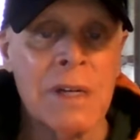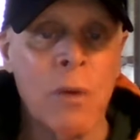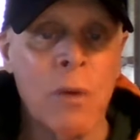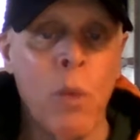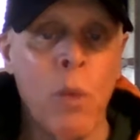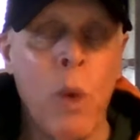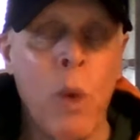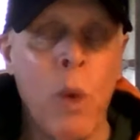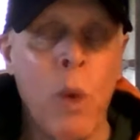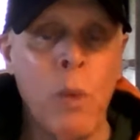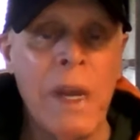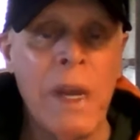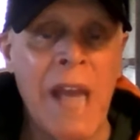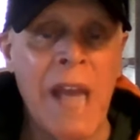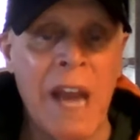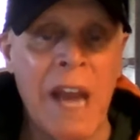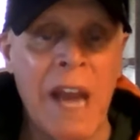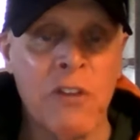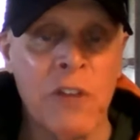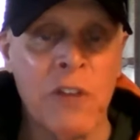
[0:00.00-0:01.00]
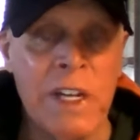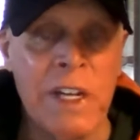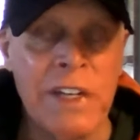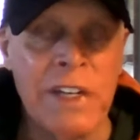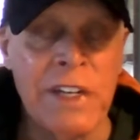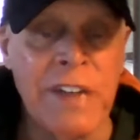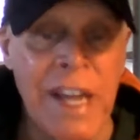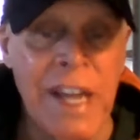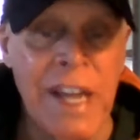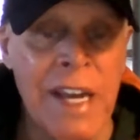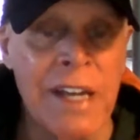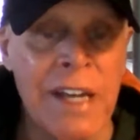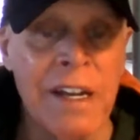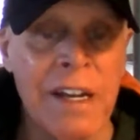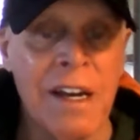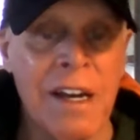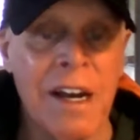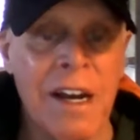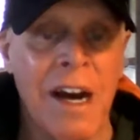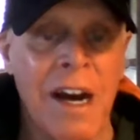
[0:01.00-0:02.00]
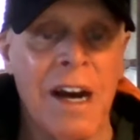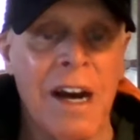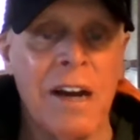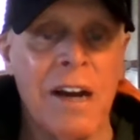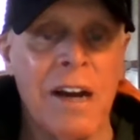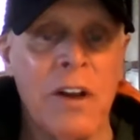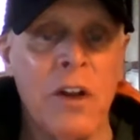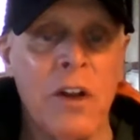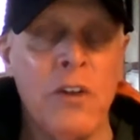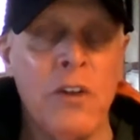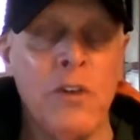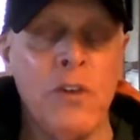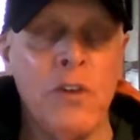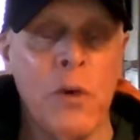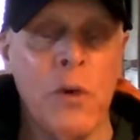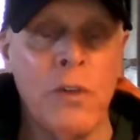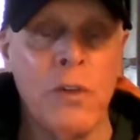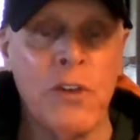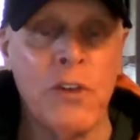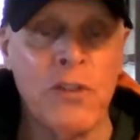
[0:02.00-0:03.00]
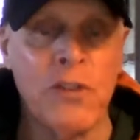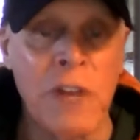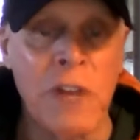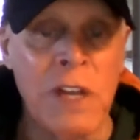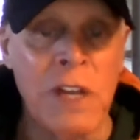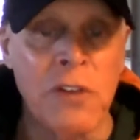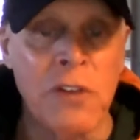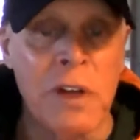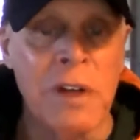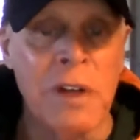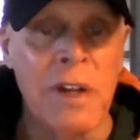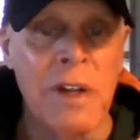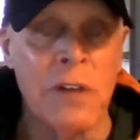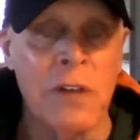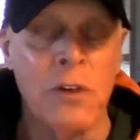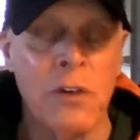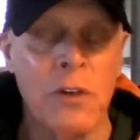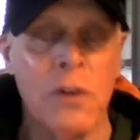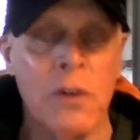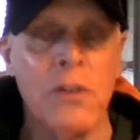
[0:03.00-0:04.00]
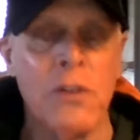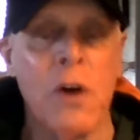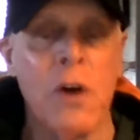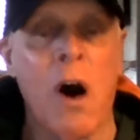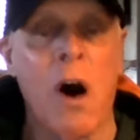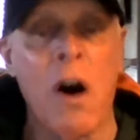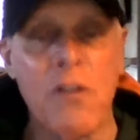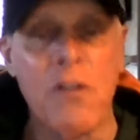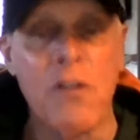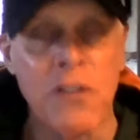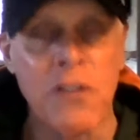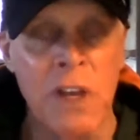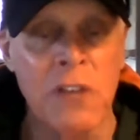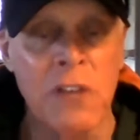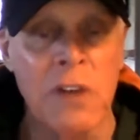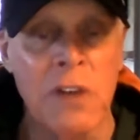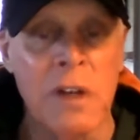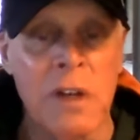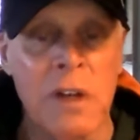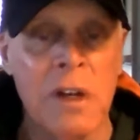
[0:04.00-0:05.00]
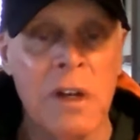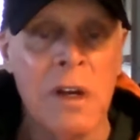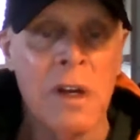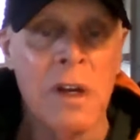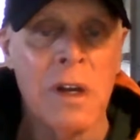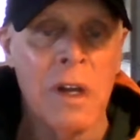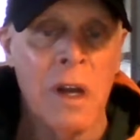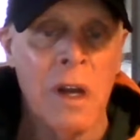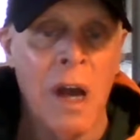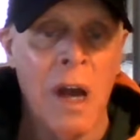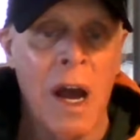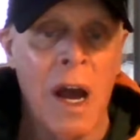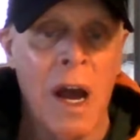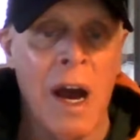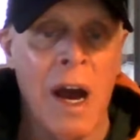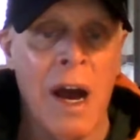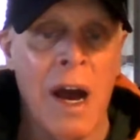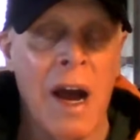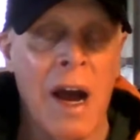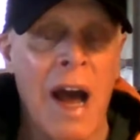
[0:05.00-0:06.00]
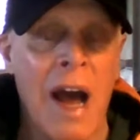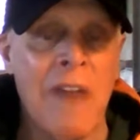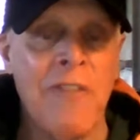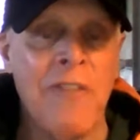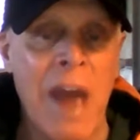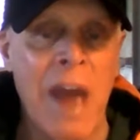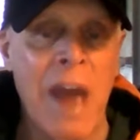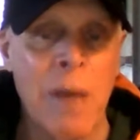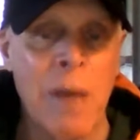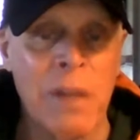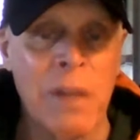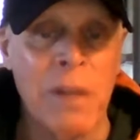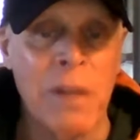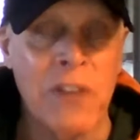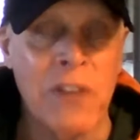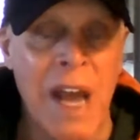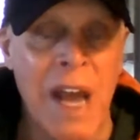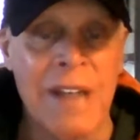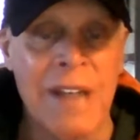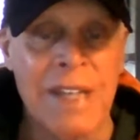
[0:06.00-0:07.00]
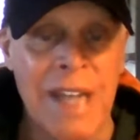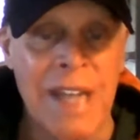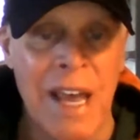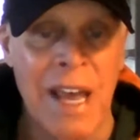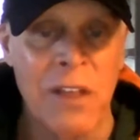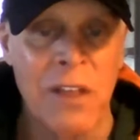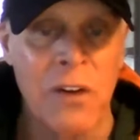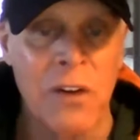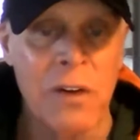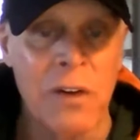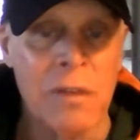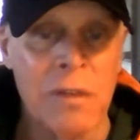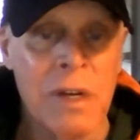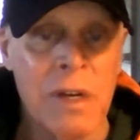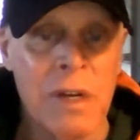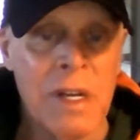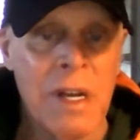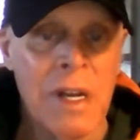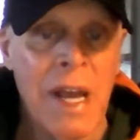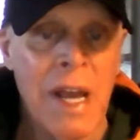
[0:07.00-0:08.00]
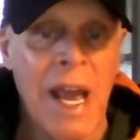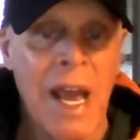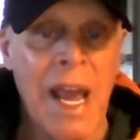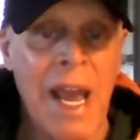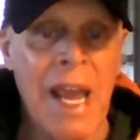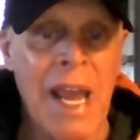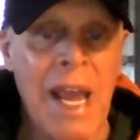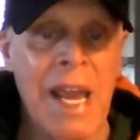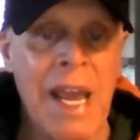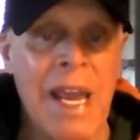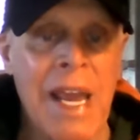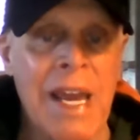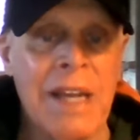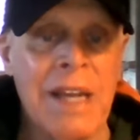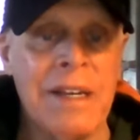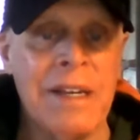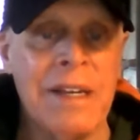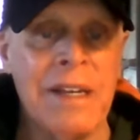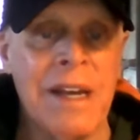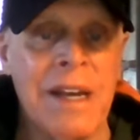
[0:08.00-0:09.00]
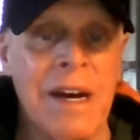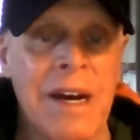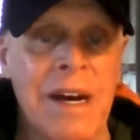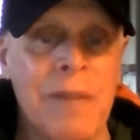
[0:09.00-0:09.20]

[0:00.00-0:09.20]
what we actually did during the season, during the off season. Our families got together, and